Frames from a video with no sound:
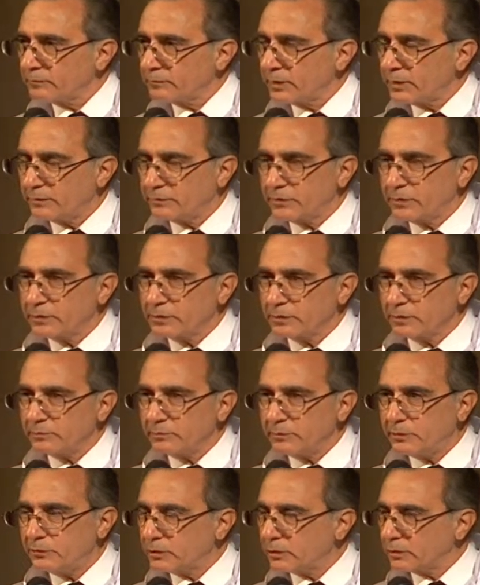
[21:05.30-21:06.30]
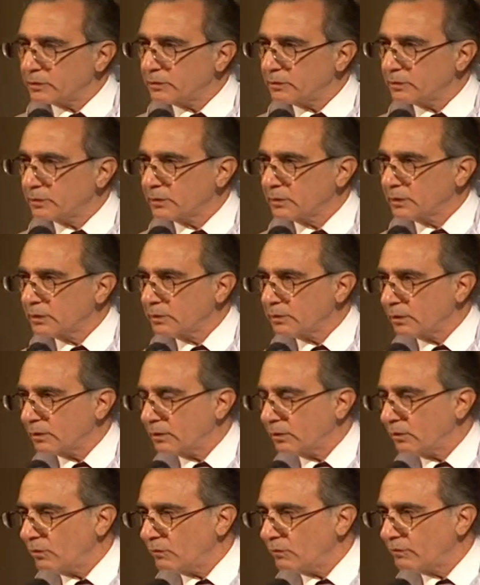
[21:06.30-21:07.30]
that if there's a miracle in a
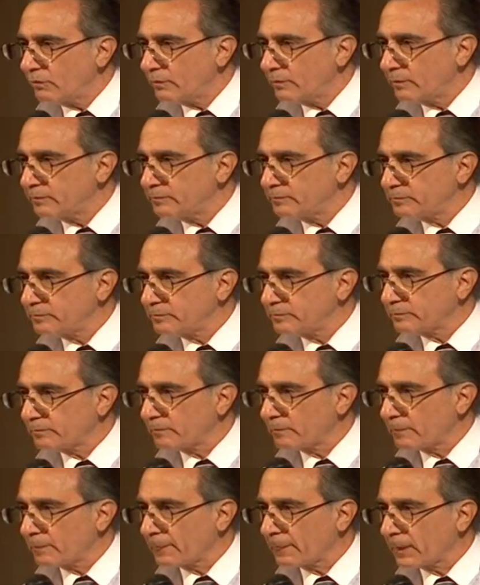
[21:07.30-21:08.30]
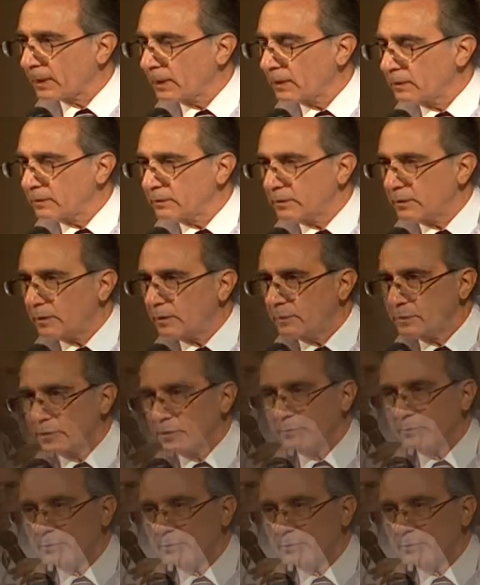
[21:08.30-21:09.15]
loaf, there'll be a